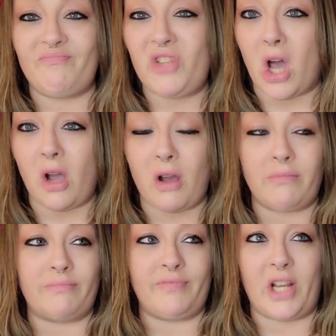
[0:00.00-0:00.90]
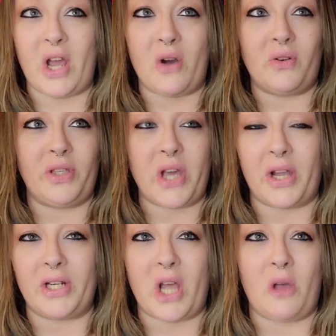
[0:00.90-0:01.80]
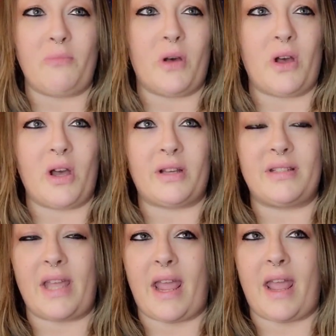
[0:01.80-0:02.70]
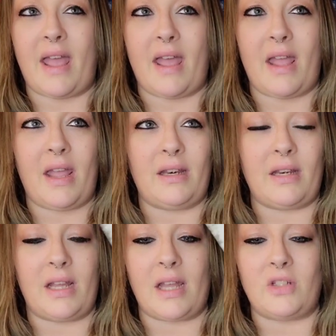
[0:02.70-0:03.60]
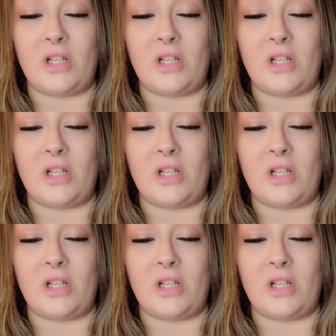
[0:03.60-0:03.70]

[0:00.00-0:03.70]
Young adult books and